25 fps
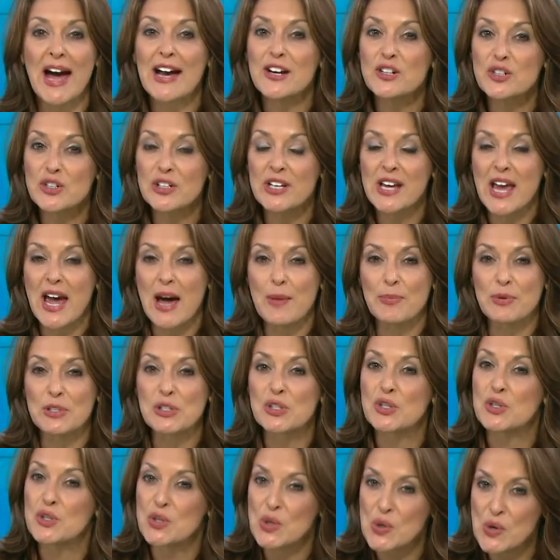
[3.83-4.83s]
actually
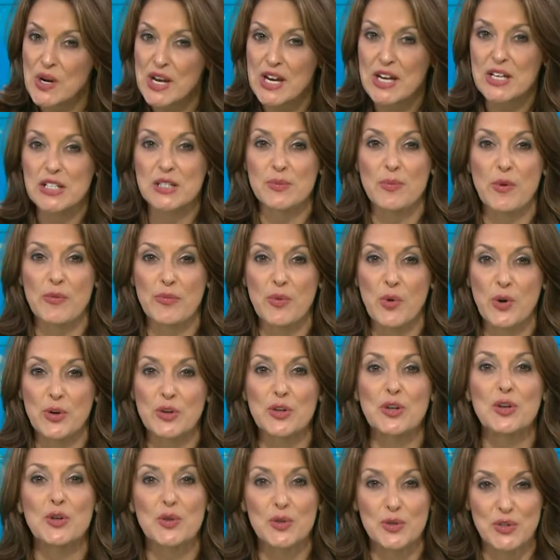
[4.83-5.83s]
happens 2 days before
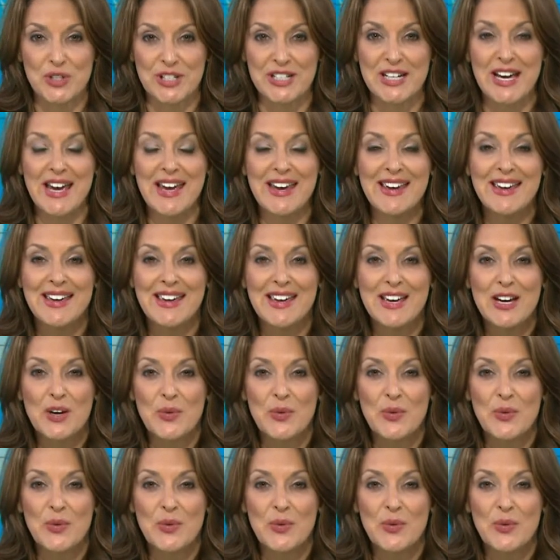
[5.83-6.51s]
New Year's Day,